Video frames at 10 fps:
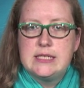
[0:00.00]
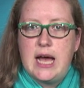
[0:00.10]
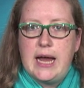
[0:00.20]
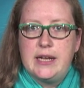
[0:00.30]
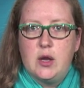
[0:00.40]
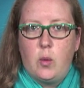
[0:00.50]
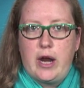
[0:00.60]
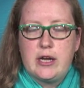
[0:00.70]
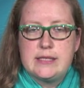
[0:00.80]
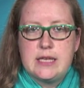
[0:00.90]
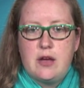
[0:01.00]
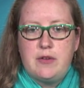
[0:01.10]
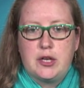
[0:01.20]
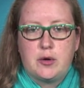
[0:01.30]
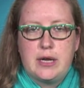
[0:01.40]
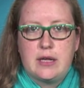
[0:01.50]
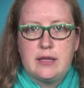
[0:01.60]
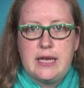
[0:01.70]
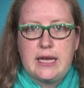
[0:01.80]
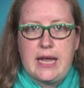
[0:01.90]
to heighten awareness of and
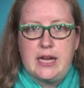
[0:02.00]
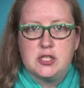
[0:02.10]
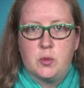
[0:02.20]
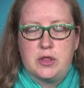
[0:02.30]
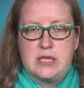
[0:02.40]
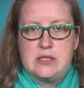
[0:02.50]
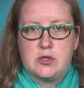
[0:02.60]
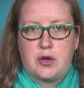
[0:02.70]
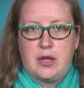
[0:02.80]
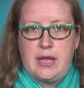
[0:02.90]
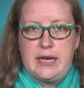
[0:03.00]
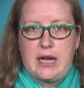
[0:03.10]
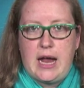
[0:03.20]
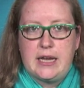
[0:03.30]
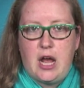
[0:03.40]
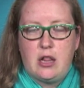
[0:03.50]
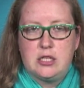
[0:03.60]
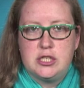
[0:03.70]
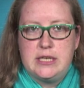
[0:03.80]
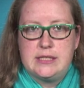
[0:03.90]
critically engage with these circulating
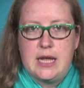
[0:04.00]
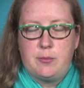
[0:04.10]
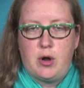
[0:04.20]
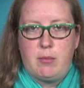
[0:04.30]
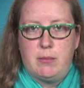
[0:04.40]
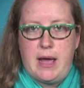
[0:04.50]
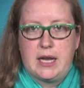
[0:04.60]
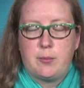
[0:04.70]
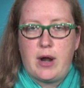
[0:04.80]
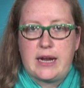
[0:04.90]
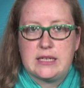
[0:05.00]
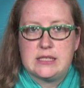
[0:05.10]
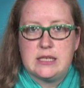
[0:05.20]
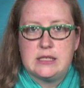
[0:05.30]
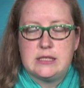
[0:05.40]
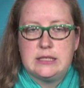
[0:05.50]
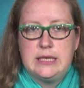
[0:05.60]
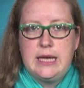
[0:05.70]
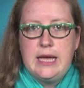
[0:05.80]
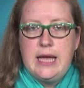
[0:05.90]
ideologies and problematic practices.
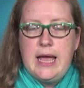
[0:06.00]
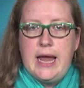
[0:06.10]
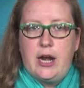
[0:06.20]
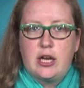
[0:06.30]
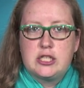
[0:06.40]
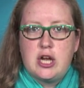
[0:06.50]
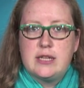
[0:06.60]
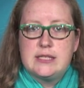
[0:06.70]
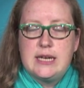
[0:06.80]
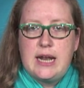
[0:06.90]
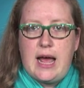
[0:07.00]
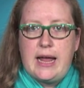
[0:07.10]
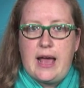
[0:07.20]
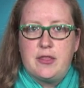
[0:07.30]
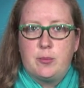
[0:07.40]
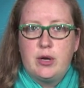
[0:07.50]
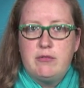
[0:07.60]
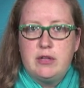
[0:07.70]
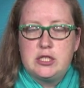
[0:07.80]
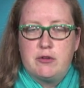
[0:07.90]
Eric Johnson and I had the
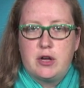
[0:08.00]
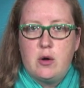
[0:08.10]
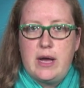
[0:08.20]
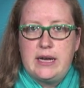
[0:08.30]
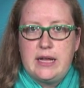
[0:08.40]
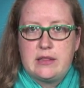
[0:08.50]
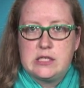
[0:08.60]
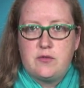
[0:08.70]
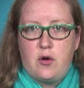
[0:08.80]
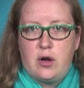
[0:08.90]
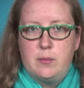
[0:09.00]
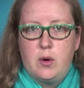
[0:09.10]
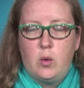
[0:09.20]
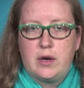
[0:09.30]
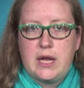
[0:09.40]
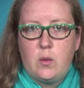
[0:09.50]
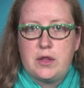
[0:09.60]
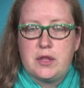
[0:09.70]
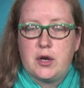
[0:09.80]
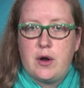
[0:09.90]
privilege of co-editing this forum, working
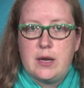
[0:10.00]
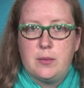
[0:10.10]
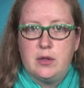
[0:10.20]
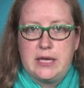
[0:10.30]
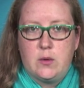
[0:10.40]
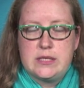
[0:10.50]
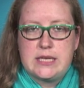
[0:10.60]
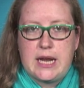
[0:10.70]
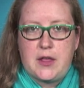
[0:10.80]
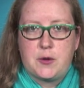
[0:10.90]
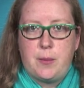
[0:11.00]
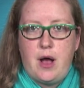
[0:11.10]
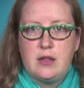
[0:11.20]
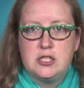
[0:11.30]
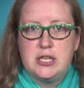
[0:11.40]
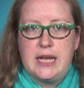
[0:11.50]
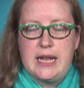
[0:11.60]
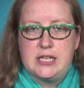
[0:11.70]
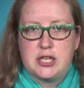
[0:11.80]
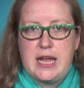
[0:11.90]
with incredible linguistic anthropology and
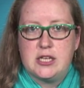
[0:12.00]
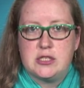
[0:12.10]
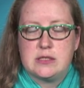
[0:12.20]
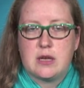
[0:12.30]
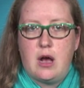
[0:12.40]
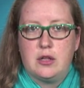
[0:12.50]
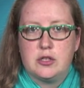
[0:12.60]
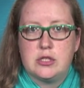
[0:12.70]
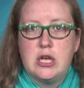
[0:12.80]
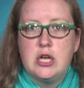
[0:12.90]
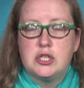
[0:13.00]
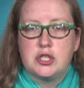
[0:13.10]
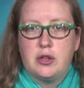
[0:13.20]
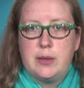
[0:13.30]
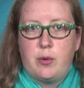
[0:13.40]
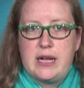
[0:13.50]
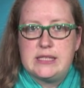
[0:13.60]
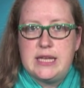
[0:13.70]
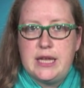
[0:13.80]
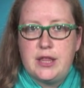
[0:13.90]
education scholars Shirley
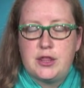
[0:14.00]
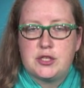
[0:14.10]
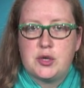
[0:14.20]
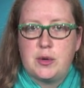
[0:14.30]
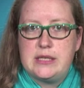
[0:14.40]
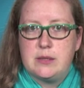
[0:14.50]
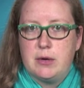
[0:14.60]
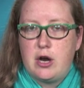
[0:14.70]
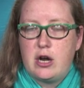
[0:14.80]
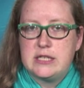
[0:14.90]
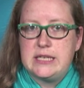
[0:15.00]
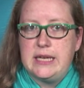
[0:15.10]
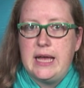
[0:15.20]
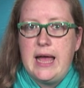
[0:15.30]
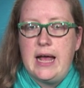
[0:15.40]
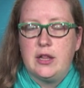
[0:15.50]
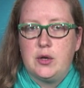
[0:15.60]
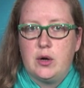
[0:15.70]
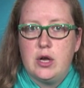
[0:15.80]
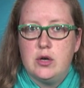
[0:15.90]
Bryce Heath, Teresa McCarty,
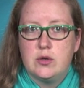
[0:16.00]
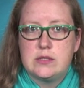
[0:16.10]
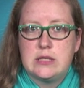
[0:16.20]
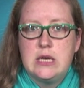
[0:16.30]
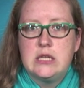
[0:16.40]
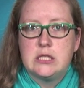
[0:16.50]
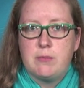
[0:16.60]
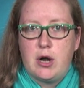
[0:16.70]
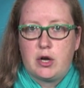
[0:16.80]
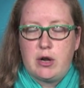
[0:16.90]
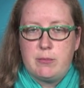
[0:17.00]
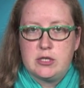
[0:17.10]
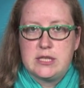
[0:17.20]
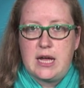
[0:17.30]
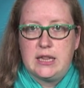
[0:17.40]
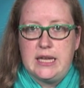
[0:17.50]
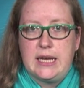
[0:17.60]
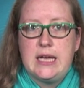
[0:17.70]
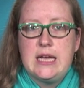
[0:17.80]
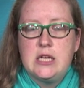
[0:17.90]
Eleanor Oakes, Tamar
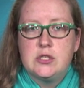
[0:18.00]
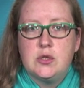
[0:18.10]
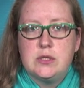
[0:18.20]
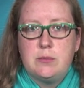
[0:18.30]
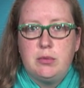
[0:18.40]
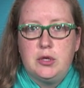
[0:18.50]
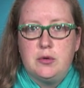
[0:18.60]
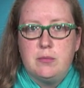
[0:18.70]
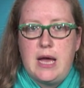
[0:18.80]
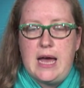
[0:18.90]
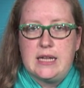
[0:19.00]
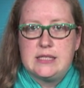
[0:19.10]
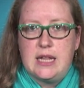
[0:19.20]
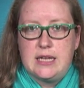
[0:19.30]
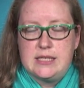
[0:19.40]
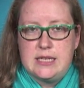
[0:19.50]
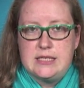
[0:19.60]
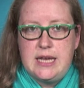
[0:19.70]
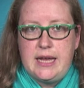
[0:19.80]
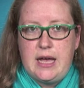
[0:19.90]
Kremer-Sadlik, Susan Bloom, Ana Celia
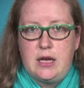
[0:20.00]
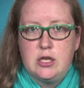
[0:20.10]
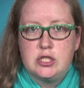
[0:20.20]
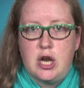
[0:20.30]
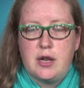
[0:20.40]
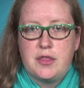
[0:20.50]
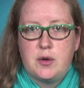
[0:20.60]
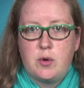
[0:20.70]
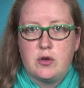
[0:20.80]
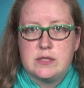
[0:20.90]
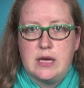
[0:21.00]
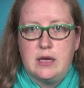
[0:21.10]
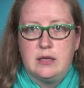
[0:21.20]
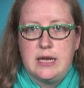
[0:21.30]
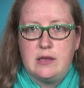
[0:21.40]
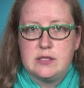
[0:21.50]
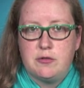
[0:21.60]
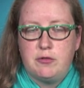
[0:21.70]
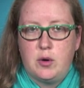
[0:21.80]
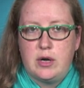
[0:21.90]
Zentea, Jonathan Rosa, Nelson
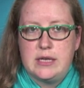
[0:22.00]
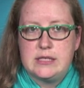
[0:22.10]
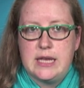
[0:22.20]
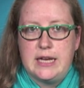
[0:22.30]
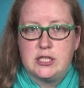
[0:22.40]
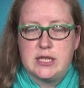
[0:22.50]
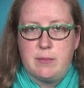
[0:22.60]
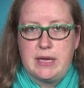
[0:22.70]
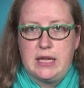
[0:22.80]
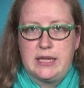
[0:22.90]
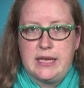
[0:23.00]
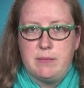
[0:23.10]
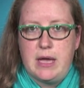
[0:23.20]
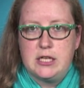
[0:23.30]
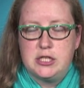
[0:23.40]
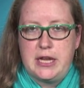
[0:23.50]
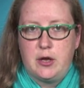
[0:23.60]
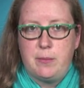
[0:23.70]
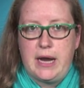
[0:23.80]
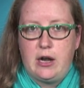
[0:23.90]
Flores, H. Sami Alim, and
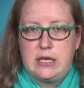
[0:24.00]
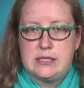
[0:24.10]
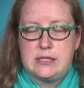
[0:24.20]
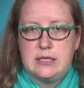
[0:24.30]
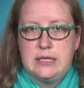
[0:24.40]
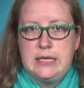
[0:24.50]
Django Paris.